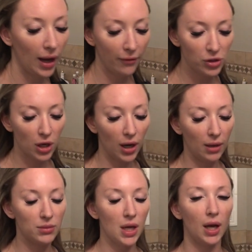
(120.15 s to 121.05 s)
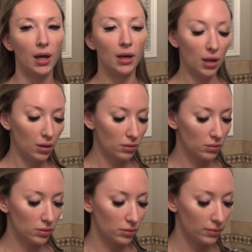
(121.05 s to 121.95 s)
after I'm done,
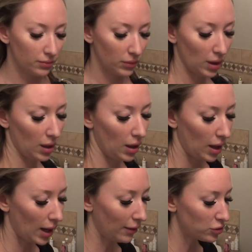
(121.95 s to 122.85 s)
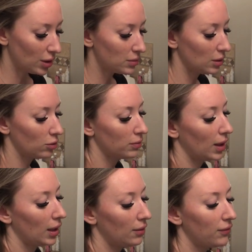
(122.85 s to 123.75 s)
after I'm done with
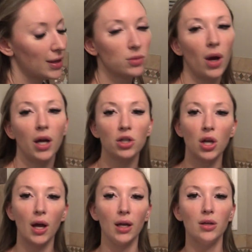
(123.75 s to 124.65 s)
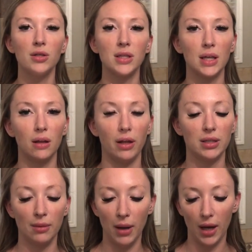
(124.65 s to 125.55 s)
my face wash, I use the
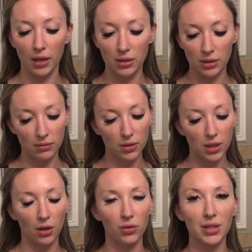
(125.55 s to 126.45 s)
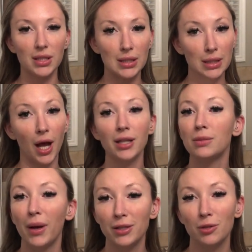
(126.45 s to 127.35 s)
cleansing pads. So this is not
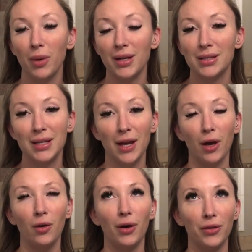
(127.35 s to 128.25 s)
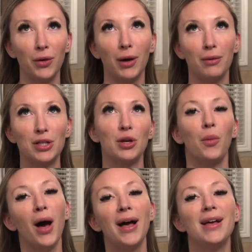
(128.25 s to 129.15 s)
sponsored by Zio, although I wish it
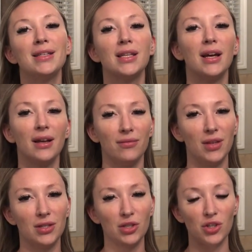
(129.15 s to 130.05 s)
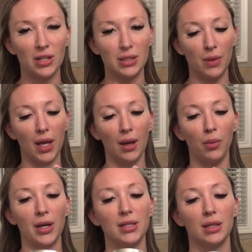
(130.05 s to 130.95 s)
was. This is just me
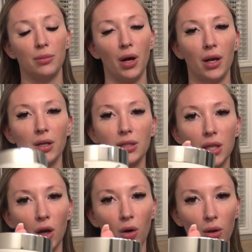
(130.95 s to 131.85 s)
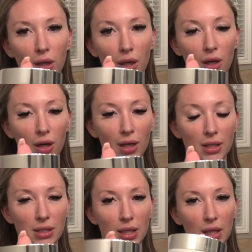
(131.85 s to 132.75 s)
praising the product. So here
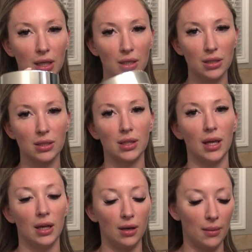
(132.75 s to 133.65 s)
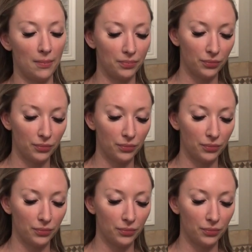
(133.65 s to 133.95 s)
is the Skin